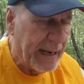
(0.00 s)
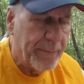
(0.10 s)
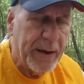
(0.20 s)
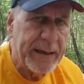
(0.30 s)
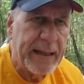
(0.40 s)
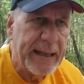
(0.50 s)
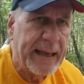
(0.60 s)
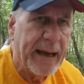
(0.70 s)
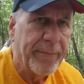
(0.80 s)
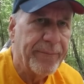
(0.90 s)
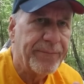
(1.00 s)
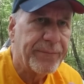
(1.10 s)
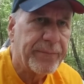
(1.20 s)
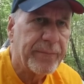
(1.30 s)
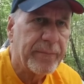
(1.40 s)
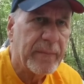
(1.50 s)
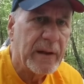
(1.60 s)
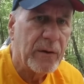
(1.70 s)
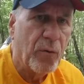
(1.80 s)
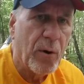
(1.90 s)
But the
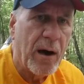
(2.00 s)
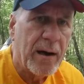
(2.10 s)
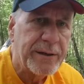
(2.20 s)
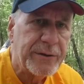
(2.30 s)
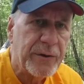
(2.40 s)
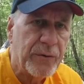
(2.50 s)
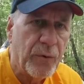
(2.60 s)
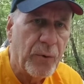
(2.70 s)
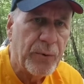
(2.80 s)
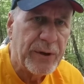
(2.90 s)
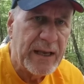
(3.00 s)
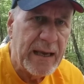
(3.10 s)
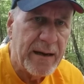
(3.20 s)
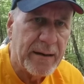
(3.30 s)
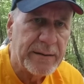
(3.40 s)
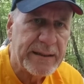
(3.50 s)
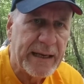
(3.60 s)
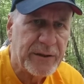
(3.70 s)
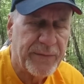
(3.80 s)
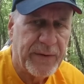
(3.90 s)
Garage Grown Gear
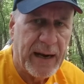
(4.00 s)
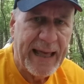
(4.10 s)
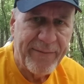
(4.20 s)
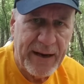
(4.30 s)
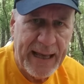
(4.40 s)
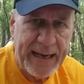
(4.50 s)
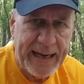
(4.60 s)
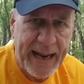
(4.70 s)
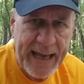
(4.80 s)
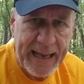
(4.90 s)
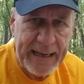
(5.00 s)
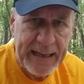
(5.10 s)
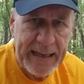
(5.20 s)
sells it for $11.99.